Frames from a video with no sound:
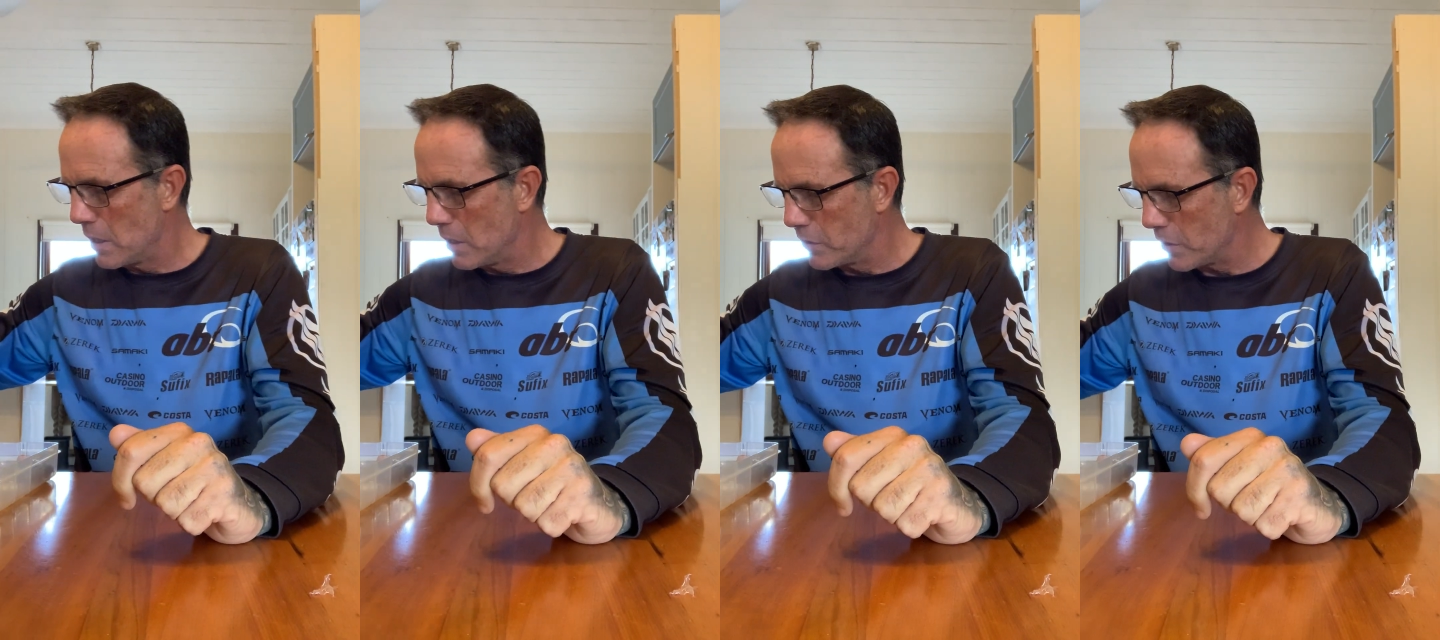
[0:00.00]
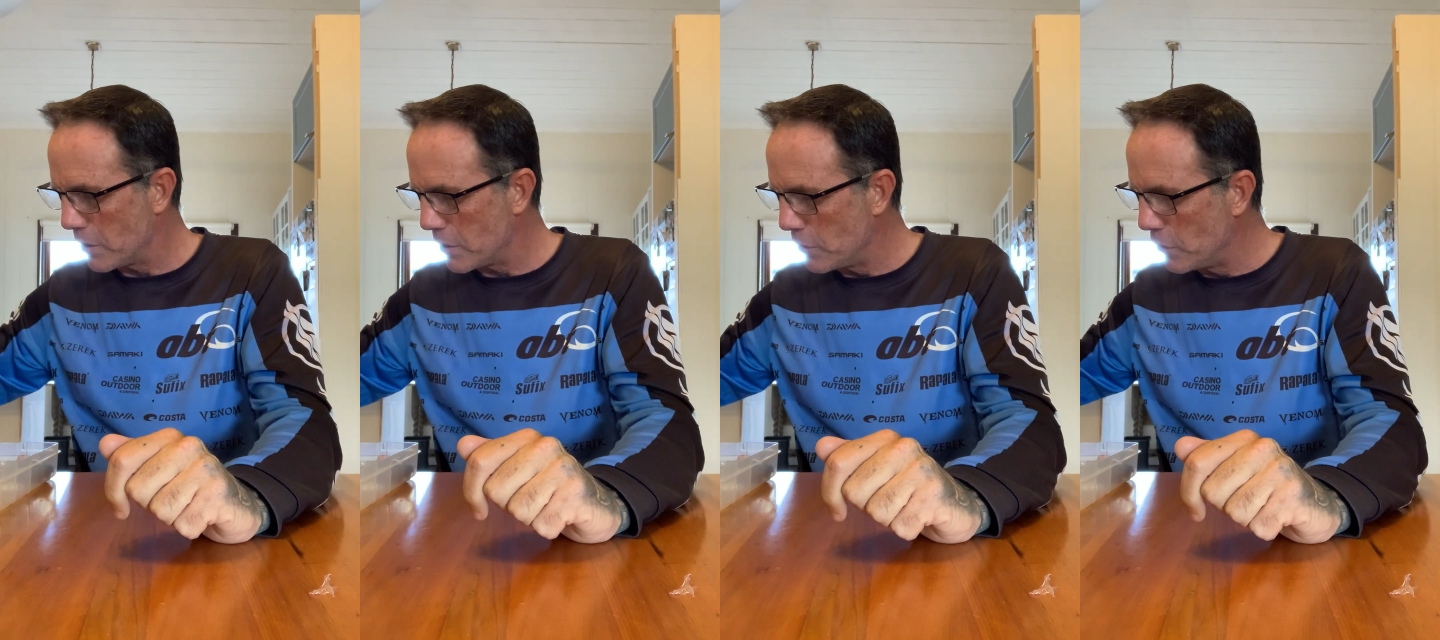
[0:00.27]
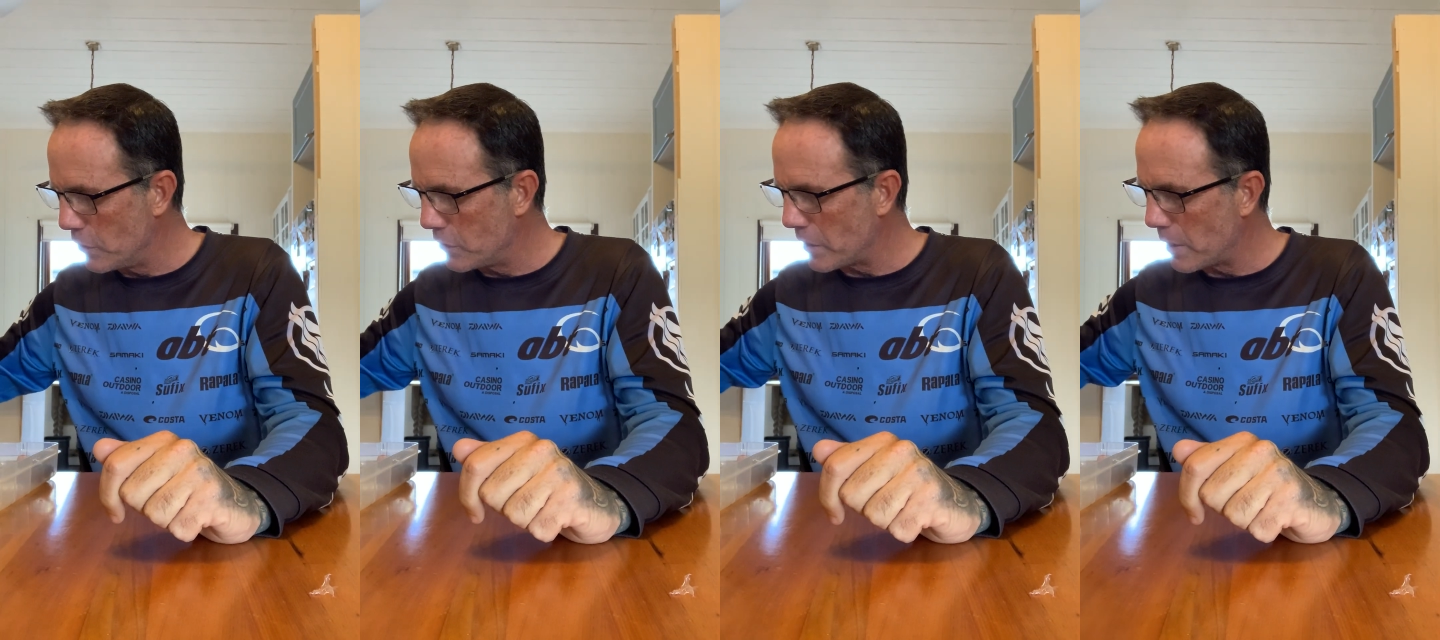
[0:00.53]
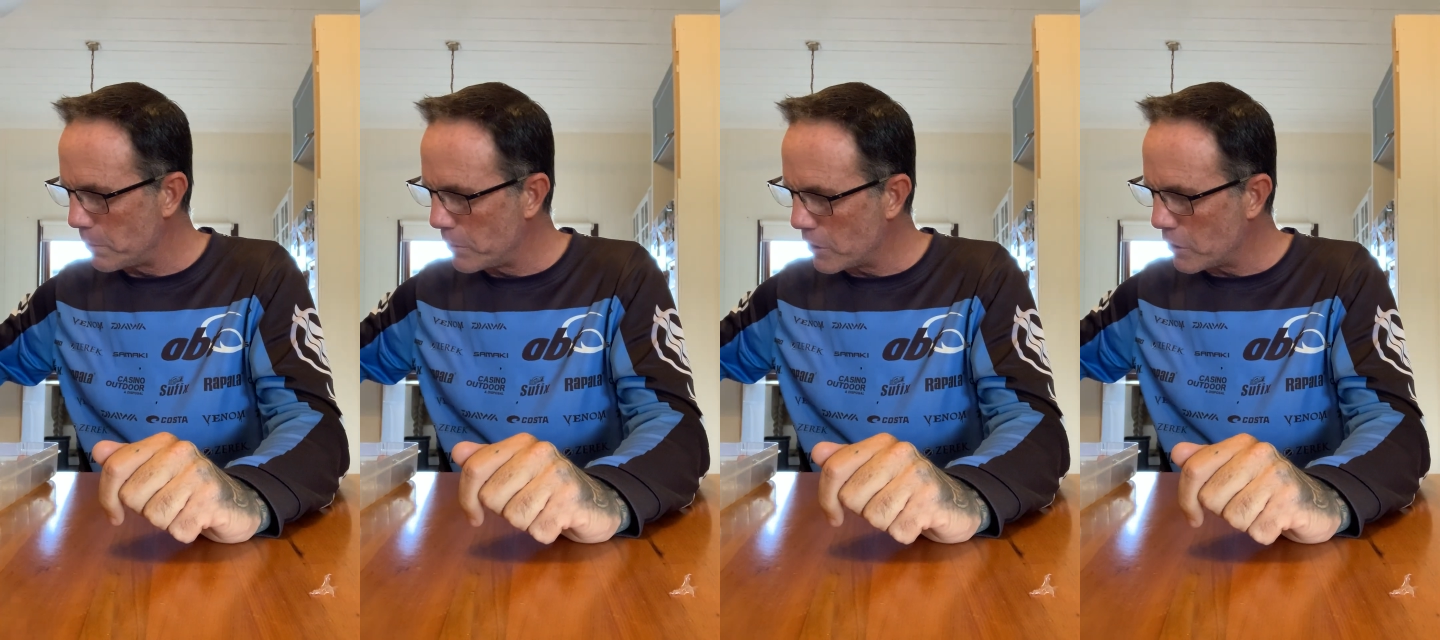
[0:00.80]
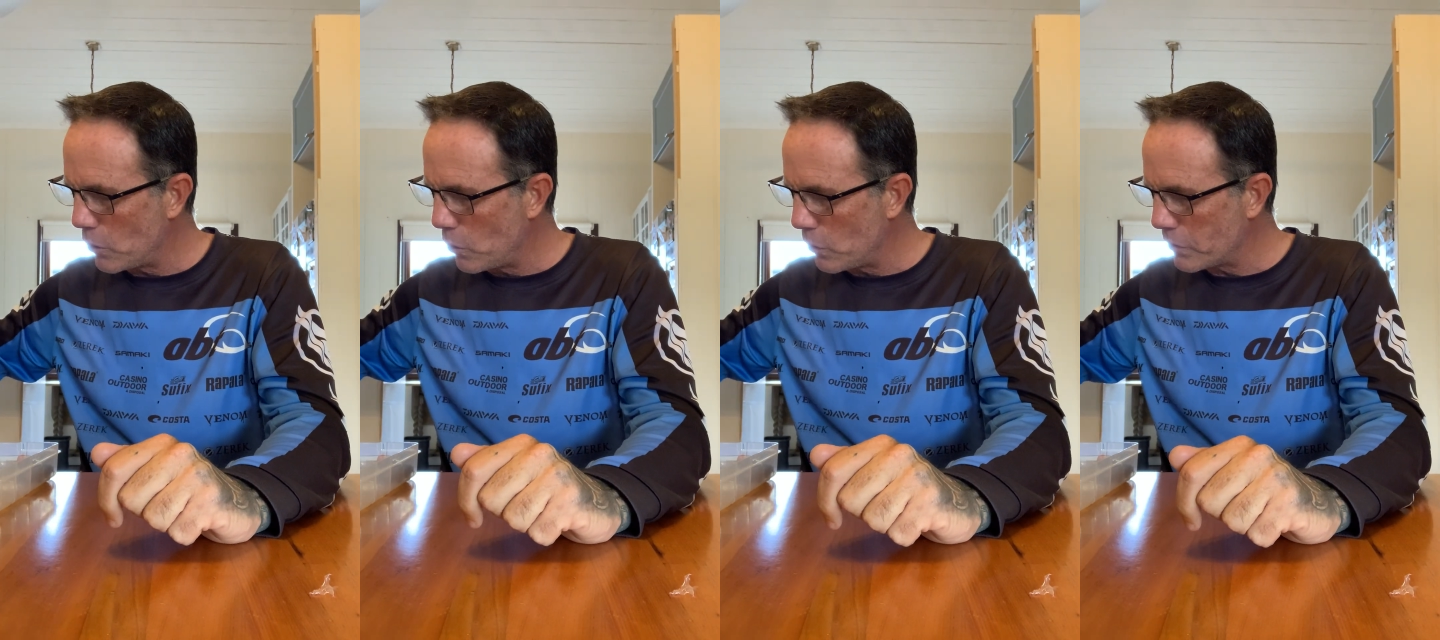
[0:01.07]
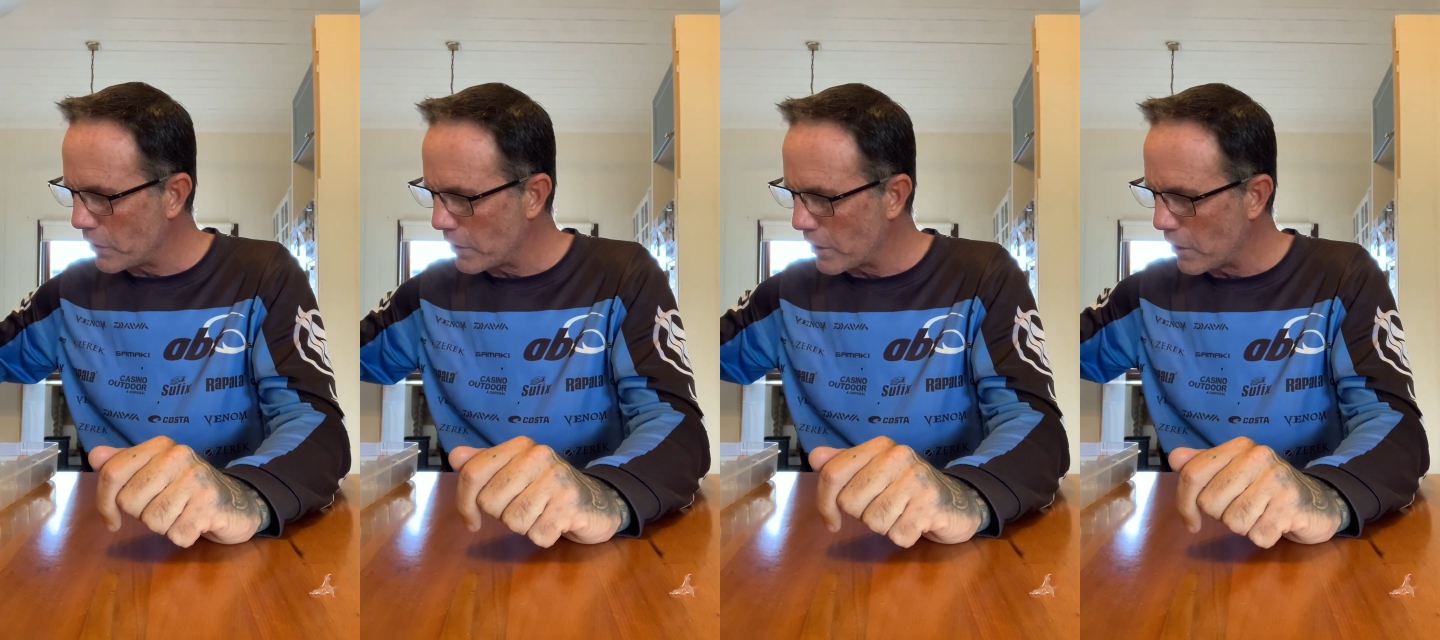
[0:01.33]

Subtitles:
So you can use them. You can also